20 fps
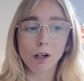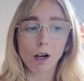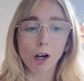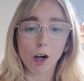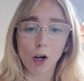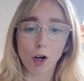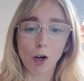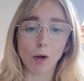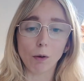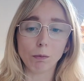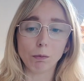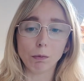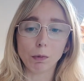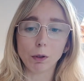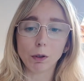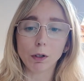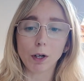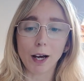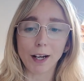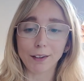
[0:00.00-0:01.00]
and
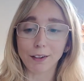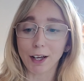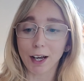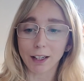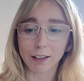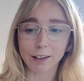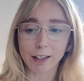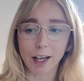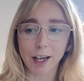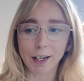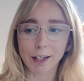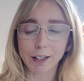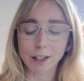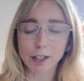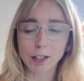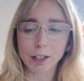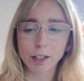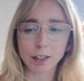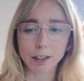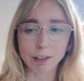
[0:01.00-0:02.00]
they had like
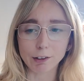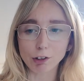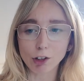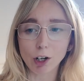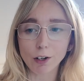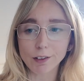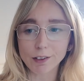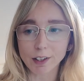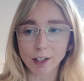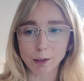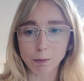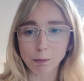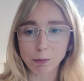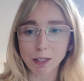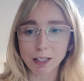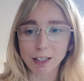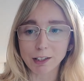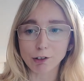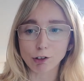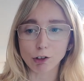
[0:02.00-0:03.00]
a Charizard and
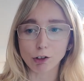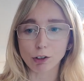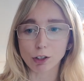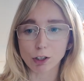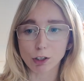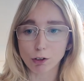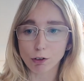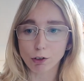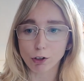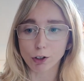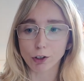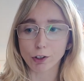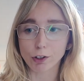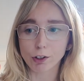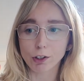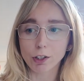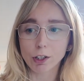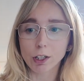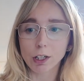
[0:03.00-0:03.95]
Pikachu that you could